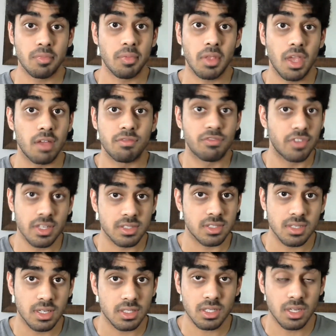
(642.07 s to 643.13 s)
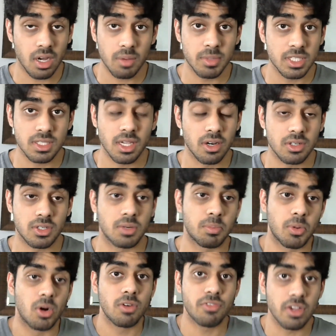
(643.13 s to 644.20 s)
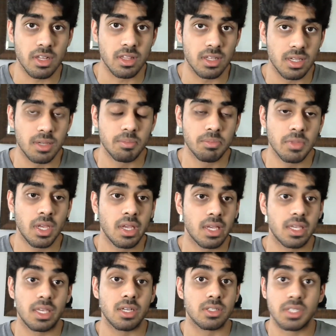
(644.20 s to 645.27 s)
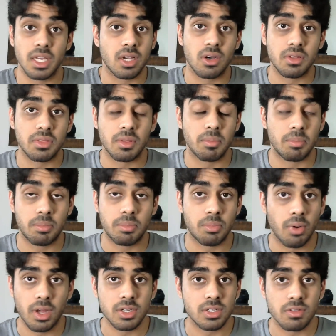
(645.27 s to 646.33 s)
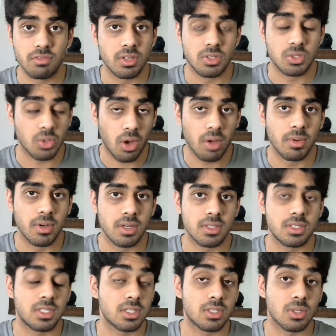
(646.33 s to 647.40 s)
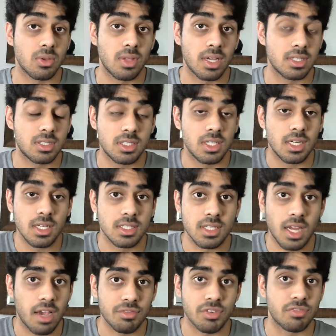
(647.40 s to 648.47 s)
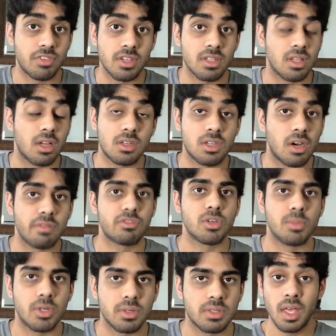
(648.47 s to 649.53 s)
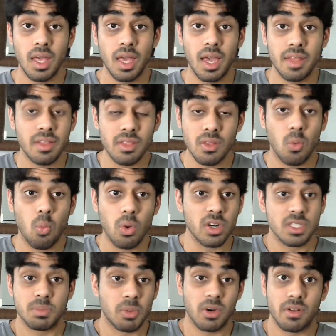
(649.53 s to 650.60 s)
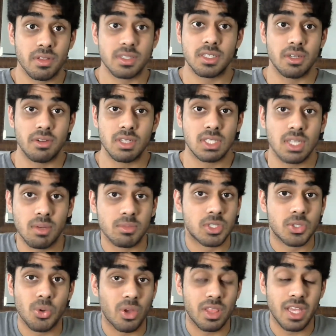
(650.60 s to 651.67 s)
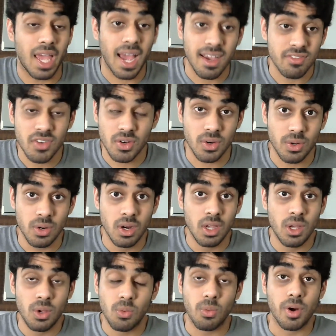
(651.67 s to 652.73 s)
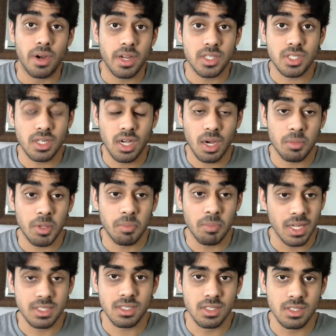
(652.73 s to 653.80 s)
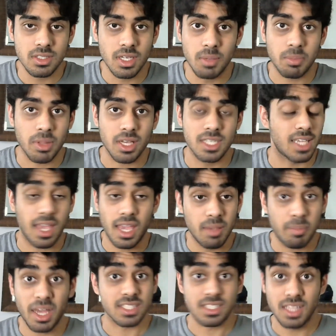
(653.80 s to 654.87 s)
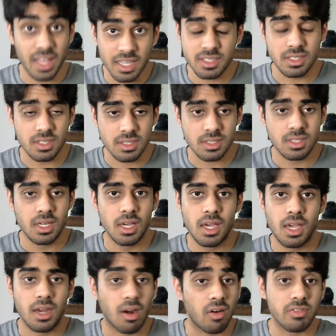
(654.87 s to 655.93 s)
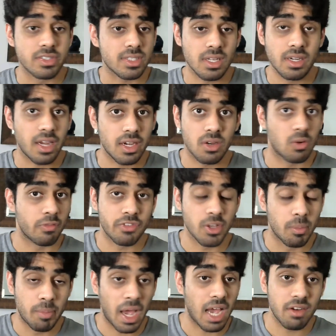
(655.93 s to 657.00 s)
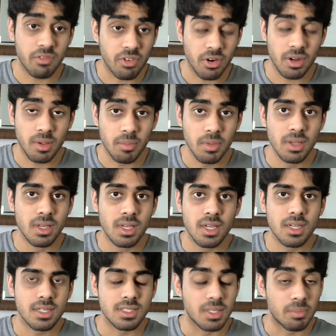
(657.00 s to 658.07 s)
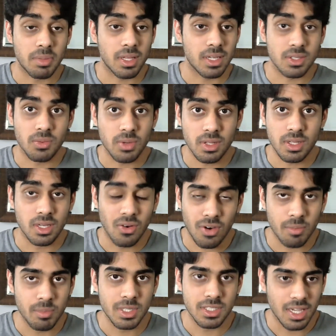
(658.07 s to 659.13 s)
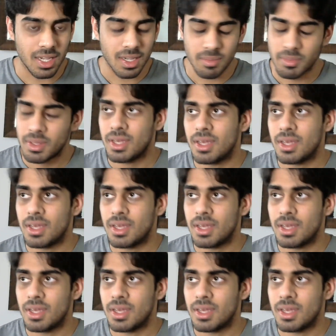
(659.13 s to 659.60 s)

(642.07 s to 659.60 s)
It fits Ishigami's character perfectly. He'll take on the brunt of the trauma just so that she doesn't have to feel uncomfortable. And then the worst part of the series comes shortly after, where Ishigami mentions he plays Apex Legends, and all of a sudden I don't feel bad for him, because he plays a really garbage game.